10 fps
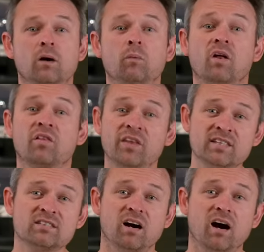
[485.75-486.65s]
Well,
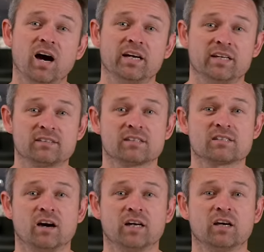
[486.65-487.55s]
this guy is
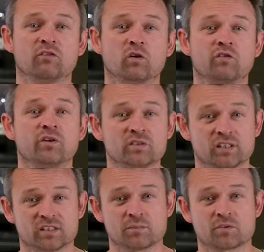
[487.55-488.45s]
designed for fuel
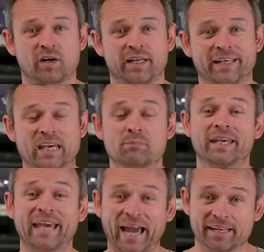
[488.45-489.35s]
systems running a
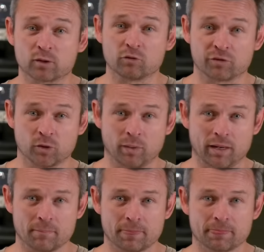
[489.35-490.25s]
mechanical fuel
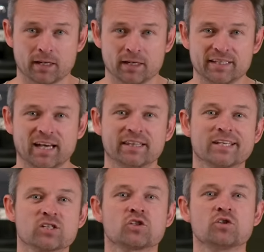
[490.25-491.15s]
pump. Now, the
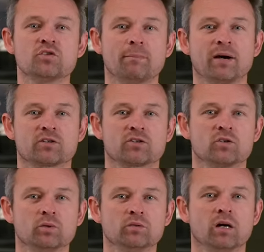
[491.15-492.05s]
astute amongst
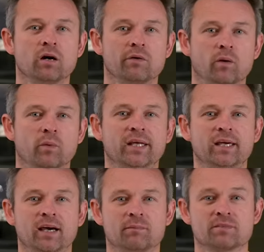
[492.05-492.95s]
you will know that when it
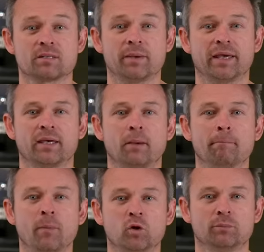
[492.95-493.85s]
comes to
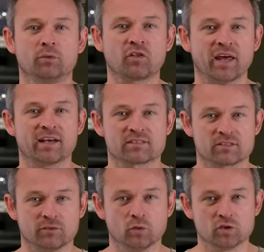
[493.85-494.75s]
making multiple thousands
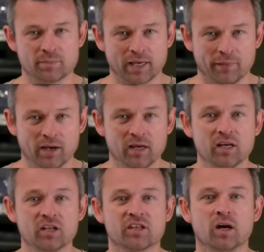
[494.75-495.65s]
of horsepower,
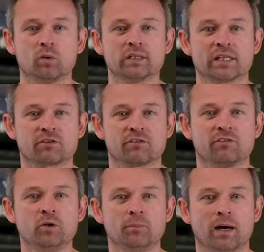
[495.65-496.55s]
the old electric
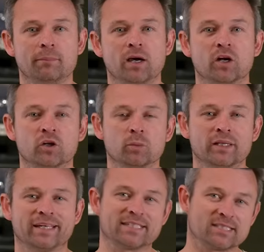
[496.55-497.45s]
fuel pump
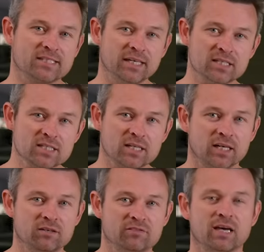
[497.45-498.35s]
normally gets ditched
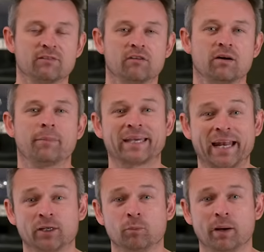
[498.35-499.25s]
in favour of a
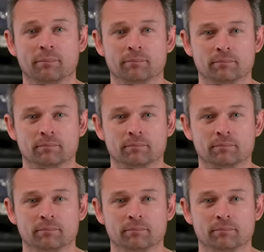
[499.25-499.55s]
mechanical pump.